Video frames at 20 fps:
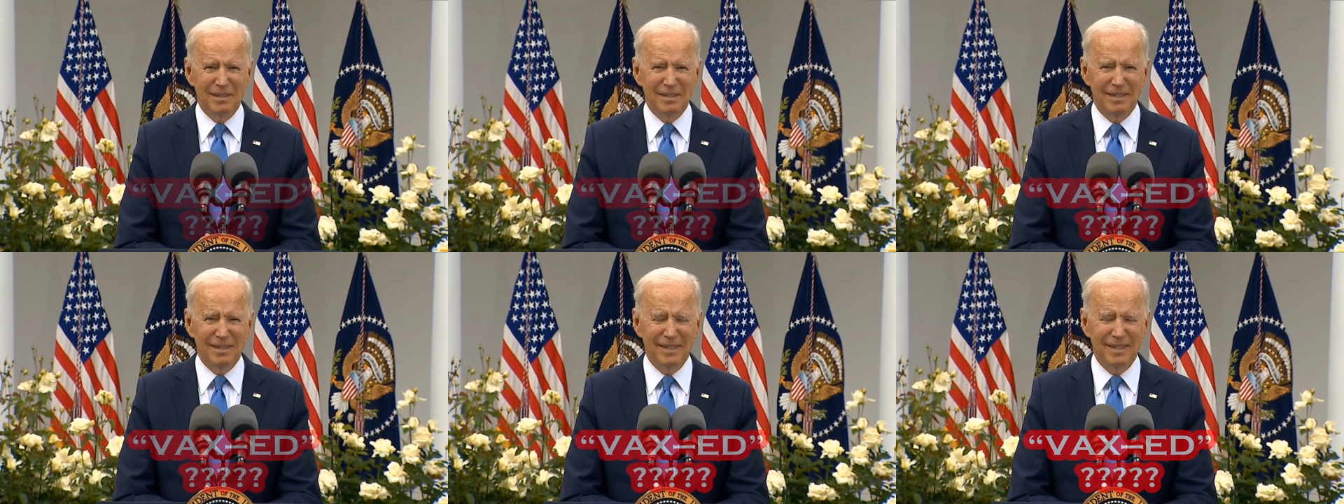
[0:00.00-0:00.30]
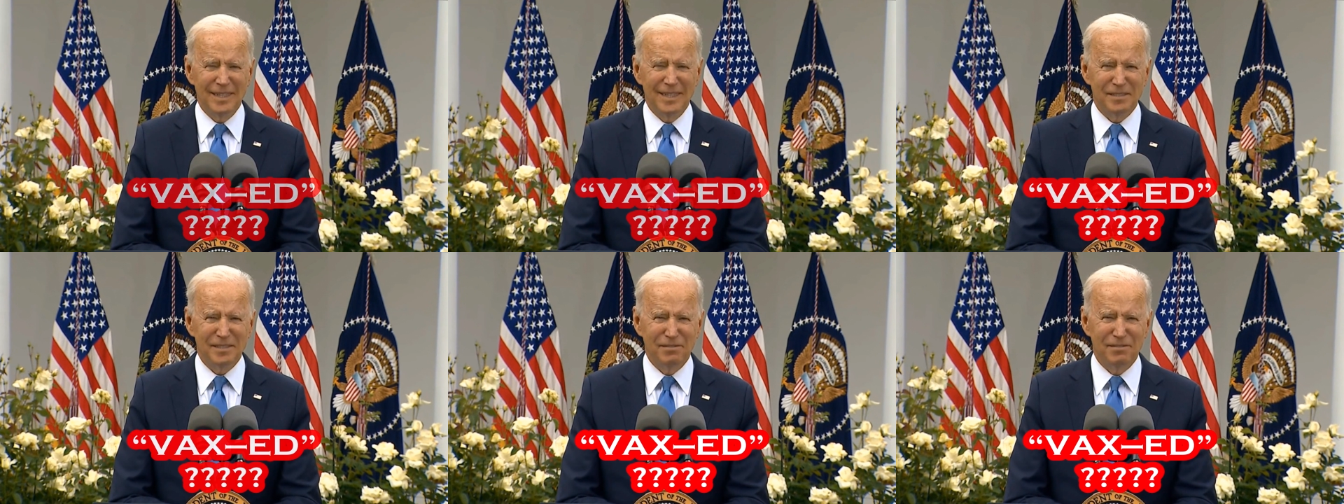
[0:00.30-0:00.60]

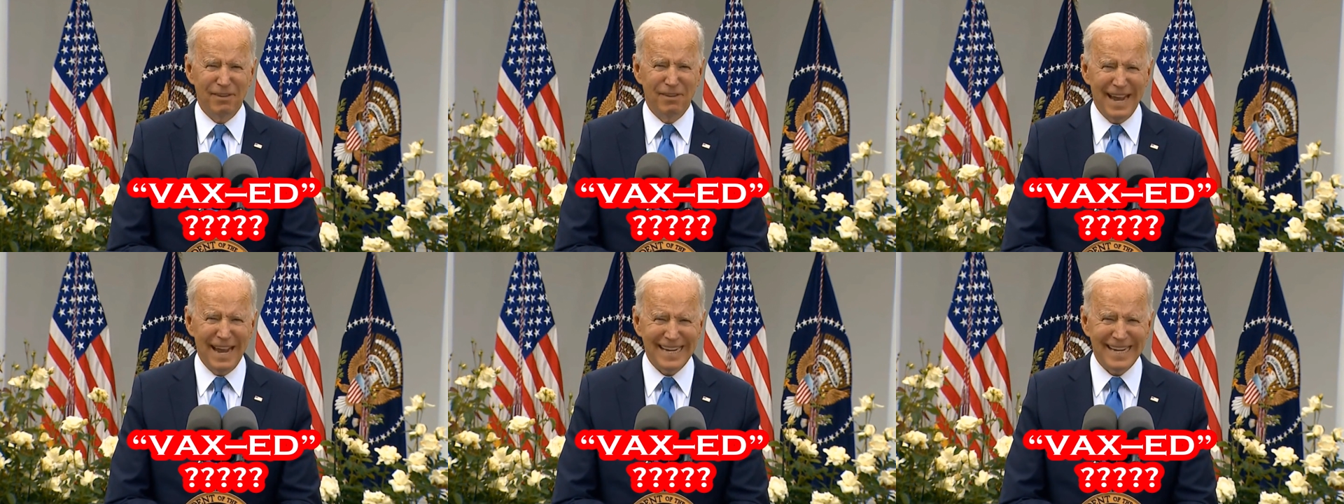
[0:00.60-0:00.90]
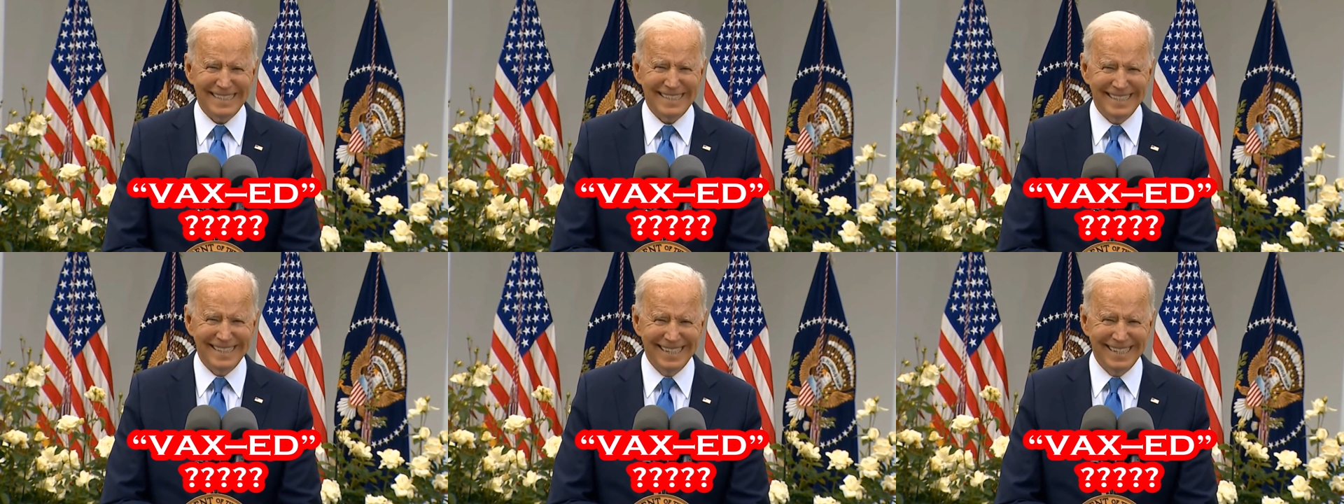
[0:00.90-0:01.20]
It's
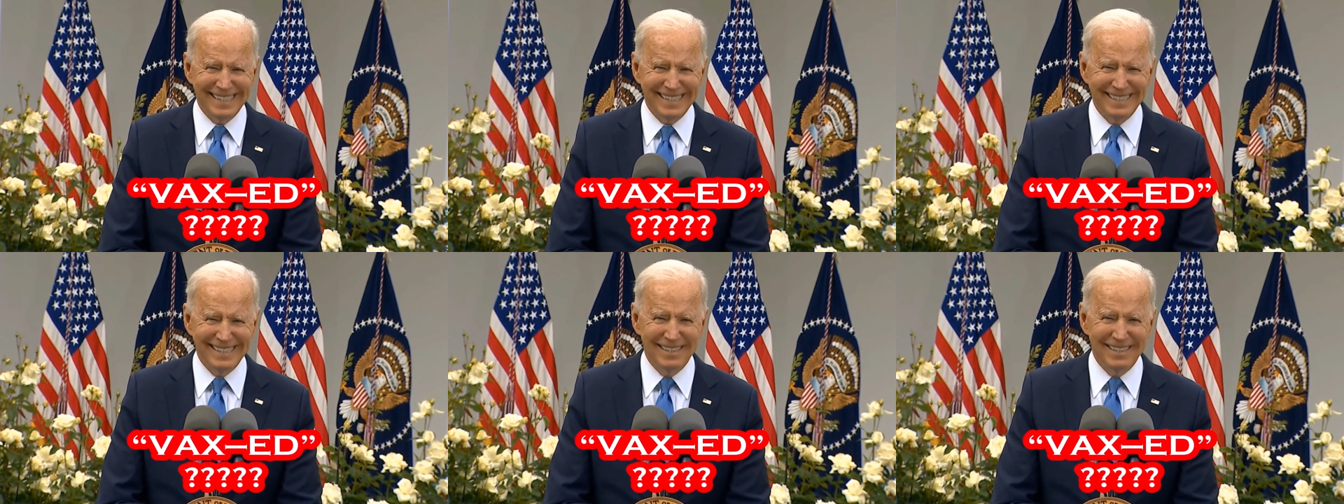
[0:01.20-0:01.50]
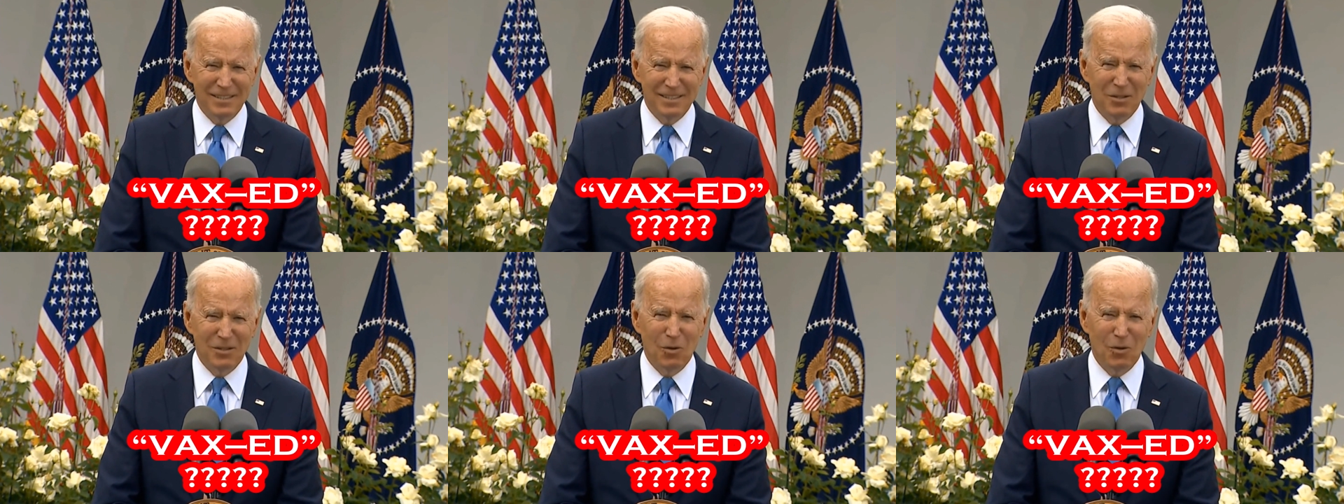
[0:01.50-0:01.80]
vaxed
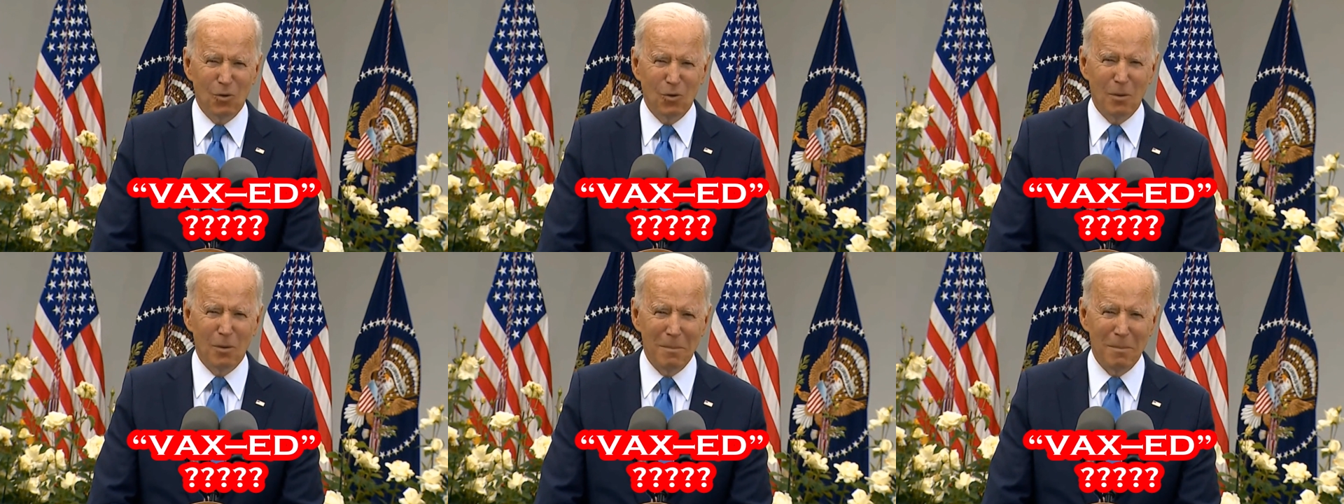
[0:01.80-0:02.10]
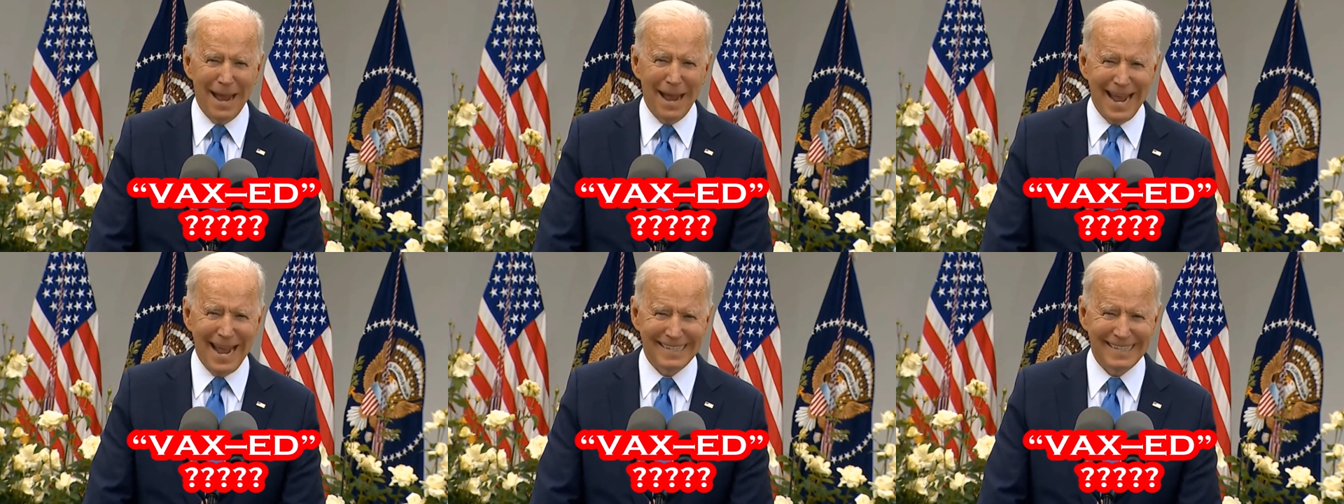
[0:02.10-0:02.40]
or
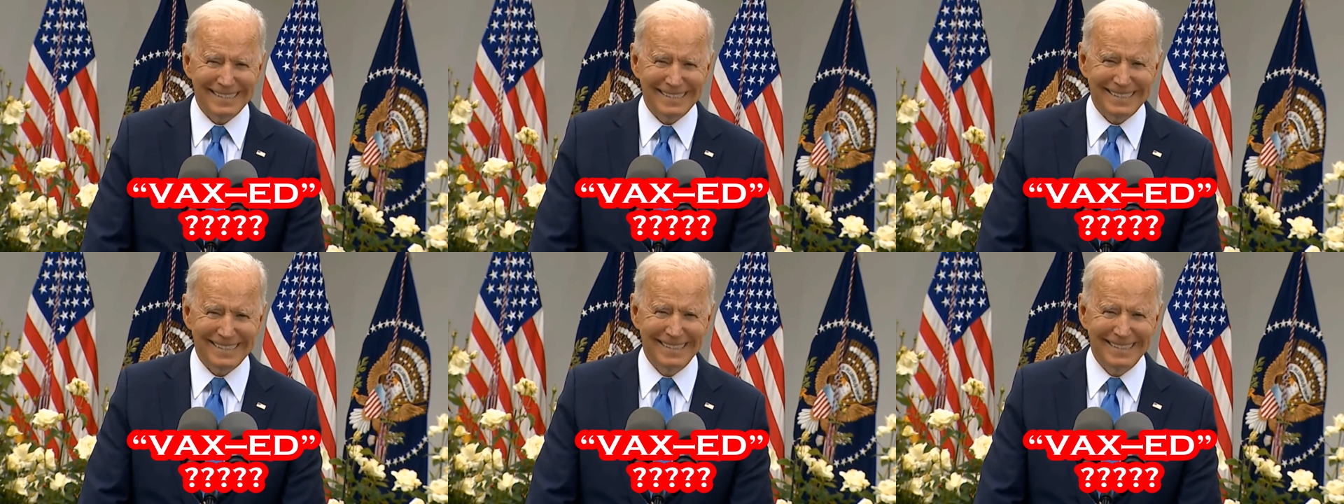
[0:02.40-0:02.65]
masked.